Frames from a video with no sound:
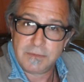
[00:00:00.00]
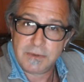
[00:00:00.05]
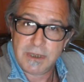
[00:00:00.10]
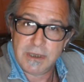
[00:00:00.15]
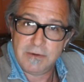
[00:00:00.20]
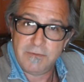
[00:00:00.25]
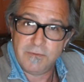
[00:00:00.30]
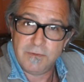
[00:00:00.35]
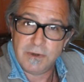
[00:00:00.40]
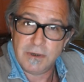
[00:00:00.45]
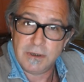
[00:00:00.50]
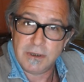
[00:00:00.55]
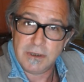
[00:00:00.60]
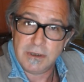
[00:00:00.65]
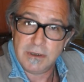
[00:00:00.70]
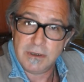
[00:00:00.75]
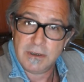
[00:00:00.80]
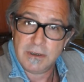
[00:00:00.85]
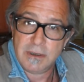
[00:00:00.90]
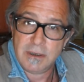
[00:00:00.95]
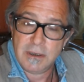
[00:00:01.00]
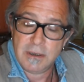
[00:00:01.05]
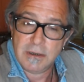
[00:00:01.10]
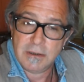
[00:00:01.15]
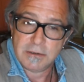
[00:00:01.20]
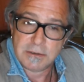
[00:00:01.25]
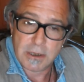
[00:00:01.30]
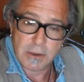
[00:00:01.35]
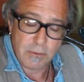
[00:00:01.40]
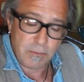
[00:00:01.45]
kid friendly.
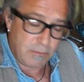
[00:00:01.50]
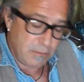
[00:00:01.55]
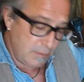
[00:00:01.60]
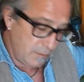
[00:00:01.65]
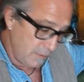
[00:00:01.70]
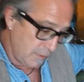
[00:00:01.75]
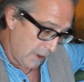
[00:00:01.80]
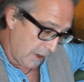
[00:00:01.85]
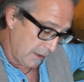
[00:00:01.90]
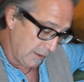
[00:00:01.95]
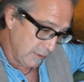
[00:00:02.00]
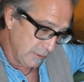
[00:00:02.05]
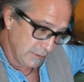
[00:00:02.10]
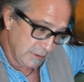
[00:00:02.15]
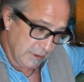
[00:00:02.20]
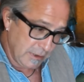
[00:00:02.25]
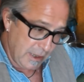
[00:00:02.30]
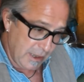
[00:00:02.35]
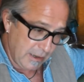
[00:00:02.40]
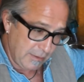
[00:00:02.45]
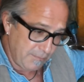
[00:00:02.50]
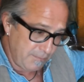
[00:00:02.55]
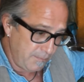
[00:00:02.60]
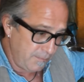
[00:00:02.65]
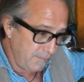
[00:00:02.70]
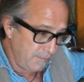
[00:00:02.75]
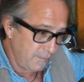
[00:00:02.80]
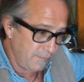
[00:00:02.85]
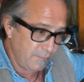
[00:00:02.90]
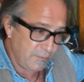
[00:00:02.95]
So I used a lot of
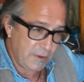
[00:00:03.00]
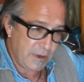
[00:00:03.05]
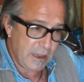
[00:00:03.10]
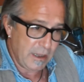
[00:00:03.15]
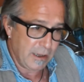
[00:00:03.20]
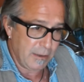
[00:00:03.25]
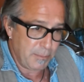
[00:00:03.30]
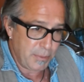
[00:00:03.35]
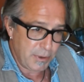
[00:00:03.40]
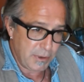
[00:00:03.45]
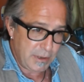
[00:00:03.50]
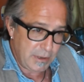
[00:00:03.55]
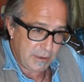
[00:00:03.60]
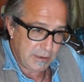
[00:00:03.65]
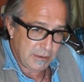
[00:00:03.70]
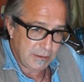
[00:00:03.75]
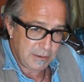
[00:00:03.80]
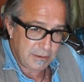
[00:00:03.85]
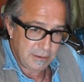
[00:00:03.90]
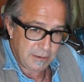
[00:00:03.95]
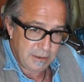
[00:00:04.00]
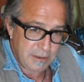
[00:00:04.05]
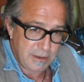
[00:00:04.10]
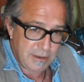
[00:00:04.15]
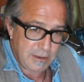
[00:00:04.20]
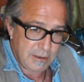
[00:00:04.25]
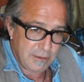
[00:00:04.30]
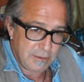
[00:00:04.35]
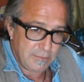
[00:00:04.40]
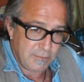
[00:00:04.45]
vanilla pudding
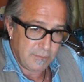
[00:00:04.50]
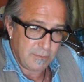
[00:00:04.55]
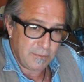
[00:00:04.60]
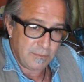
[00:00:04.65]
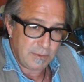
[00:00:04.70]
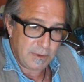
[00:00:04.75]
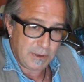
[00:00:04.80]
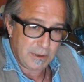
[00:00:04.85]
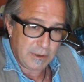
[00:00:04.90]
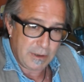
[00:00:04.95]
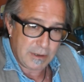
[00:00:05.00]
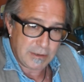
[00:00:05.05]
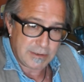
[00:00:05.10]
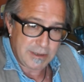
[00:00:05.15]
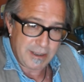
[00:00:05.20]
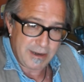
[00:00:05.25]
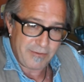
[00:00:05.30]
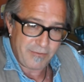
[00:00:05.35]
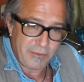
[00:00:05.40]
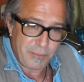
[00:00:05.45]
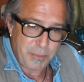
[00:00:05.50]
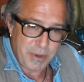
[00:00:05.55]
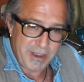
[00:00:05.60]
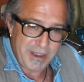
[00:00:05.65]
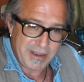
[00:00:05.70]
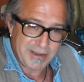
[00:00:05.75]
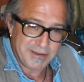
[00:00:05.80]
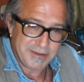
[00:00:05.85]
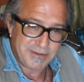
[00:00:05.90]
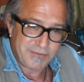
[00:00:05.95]
as kind of a
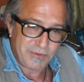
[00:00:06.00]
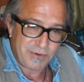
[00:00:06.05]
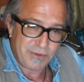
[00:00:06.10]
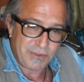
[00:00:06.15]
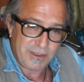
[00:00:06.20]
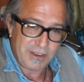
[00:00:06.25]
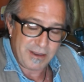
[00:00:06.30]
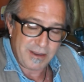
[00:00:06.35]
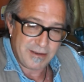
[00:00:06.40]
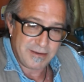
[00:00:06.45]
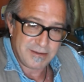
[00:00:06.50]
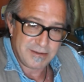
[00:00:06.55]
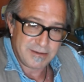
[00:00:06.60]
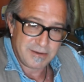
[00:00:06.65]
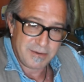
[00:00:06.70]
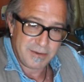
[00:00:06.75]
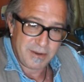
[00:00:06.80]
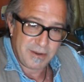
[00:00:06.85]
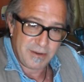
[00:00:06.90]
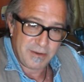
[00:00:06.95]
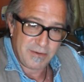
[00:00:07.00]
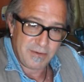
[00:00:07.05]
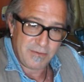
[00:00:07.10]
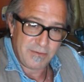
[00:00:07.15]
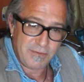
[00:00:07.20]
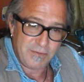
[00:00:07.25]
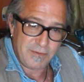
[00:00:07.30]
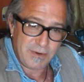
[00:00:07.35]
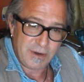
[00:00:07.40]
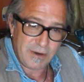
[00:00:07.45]
base for things,
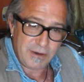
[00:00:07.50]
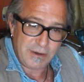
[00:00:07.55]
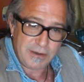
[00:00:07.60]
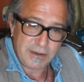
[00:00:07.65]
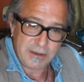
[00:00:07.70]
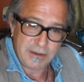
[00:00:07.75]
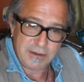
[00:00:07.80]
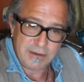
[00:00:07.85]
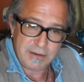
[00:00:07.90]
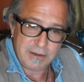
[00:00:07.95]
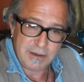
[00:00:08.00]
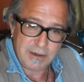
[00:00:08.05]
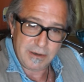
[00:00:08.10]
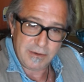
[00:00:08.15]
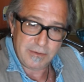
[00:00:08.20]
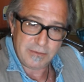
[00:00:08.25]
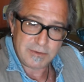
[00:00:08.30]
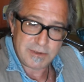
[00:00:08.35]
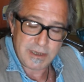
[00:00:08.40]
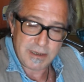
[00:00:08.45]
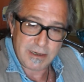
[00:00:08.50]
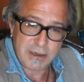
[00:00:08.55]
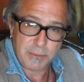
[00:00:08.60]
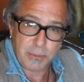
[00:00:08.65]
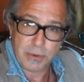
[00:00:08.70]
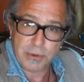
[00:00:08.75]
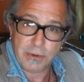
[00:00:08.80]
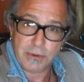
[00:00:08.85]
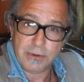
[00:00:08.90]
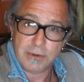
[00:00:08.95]
very
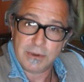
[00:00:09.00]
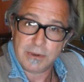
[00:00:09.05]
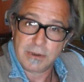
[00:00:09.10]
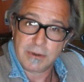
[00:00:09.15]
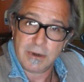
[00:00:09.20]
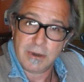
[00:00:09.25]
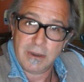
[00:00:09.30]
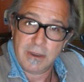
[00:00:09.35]
tintable, and